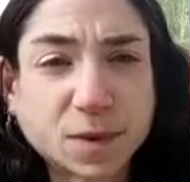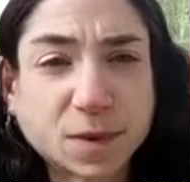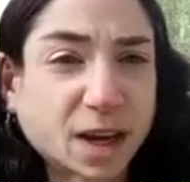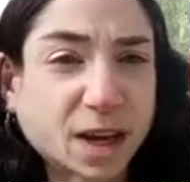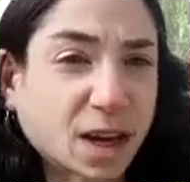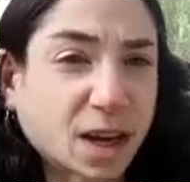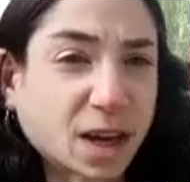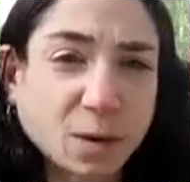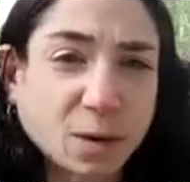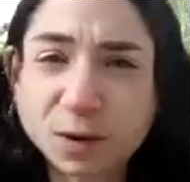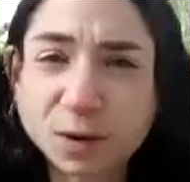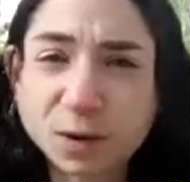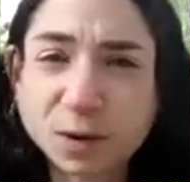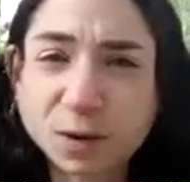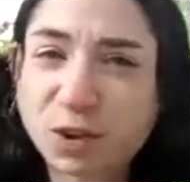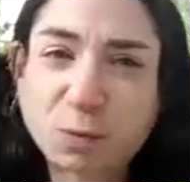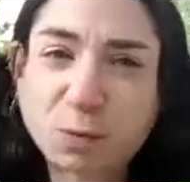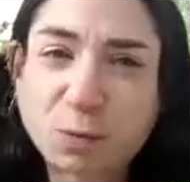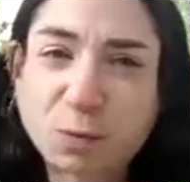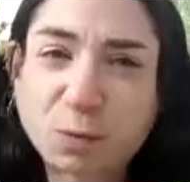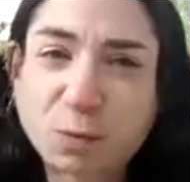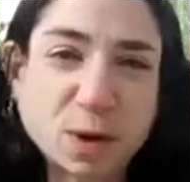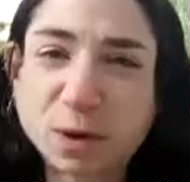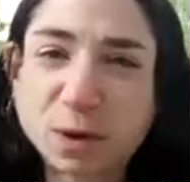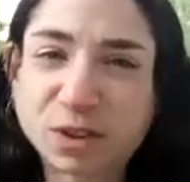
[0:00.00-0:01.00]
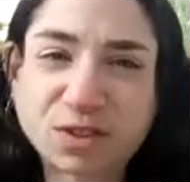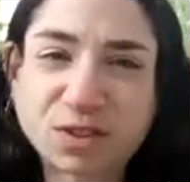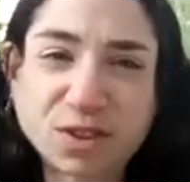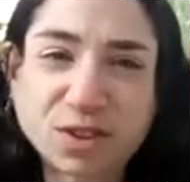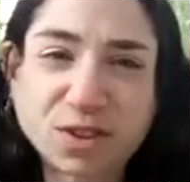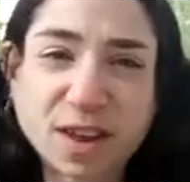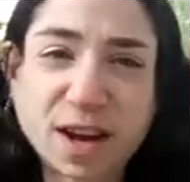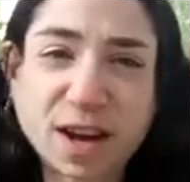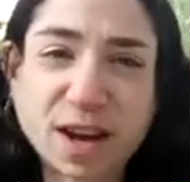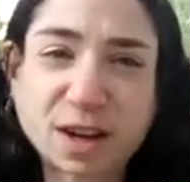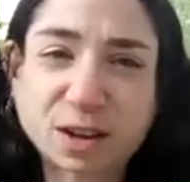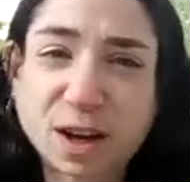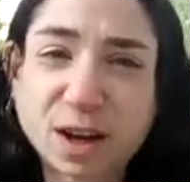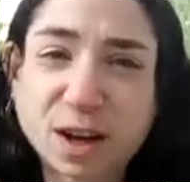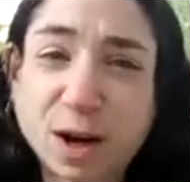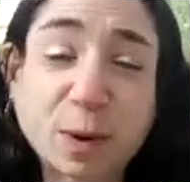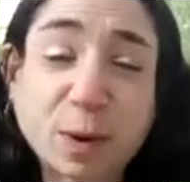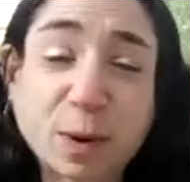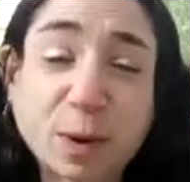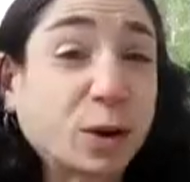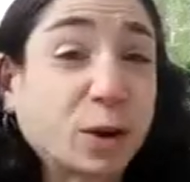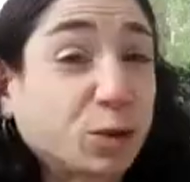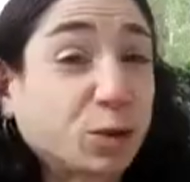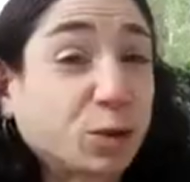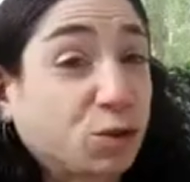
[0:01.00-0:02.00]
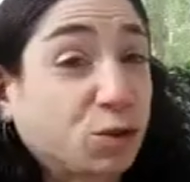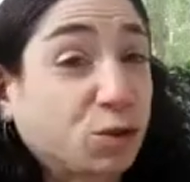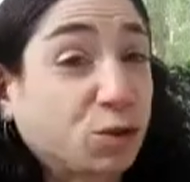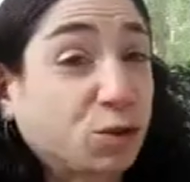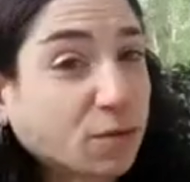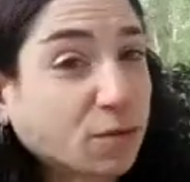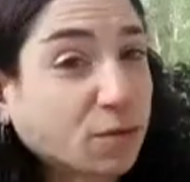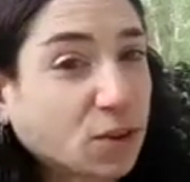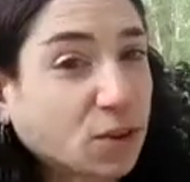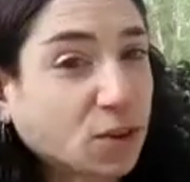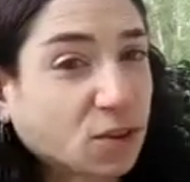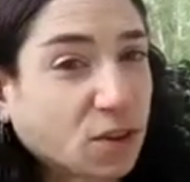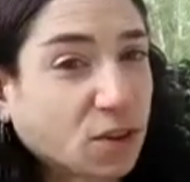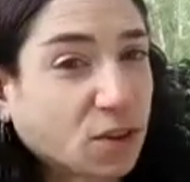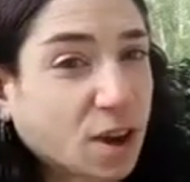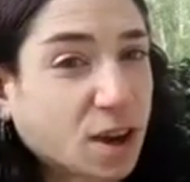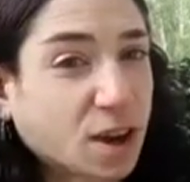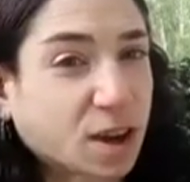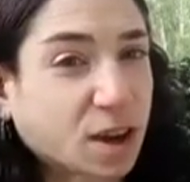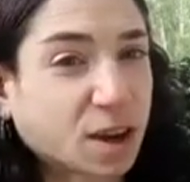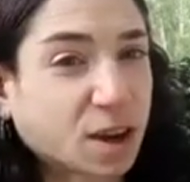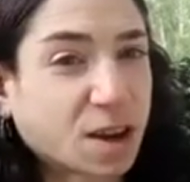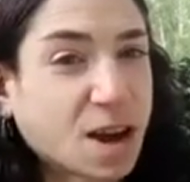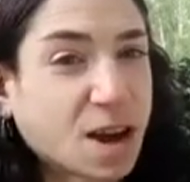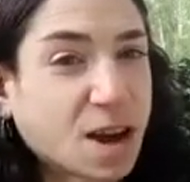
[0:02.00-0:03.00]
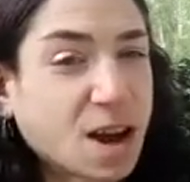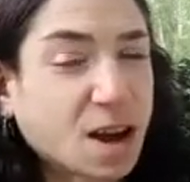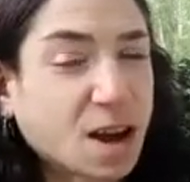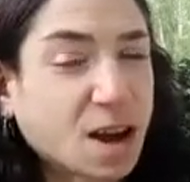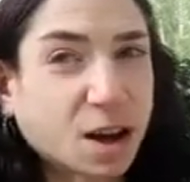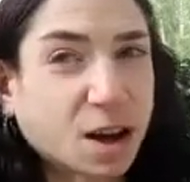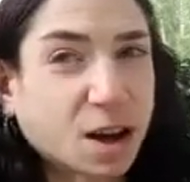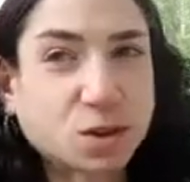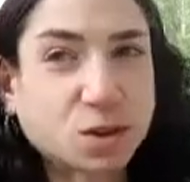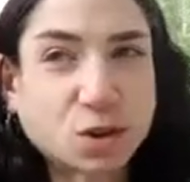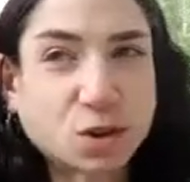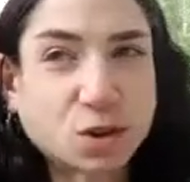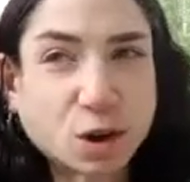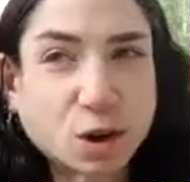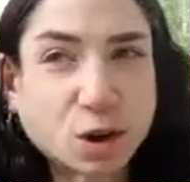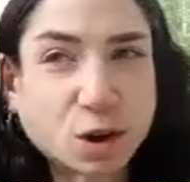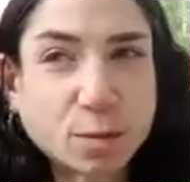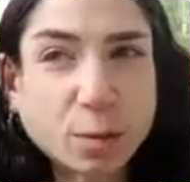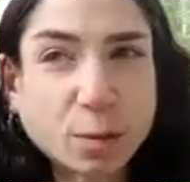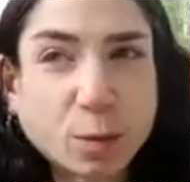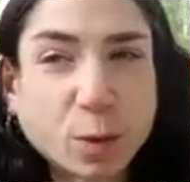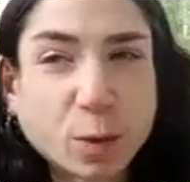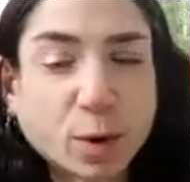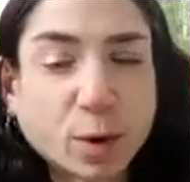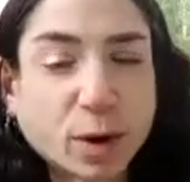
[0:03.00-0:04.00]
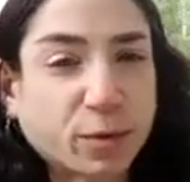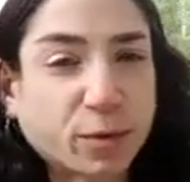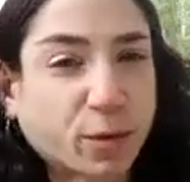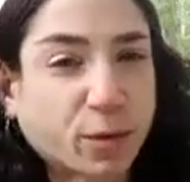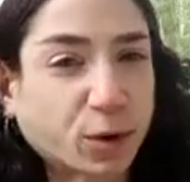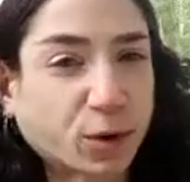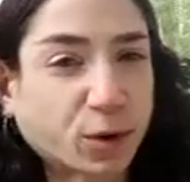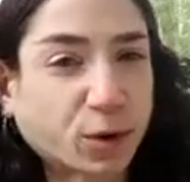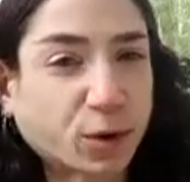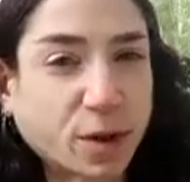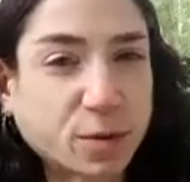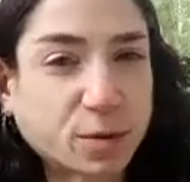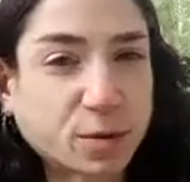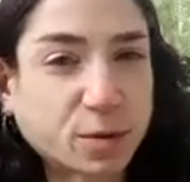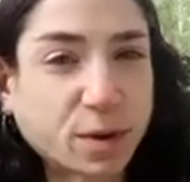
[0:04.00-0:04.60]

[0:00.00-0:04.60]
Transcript: I can't really speak much to that. I do have to say, I don't remember where I first found the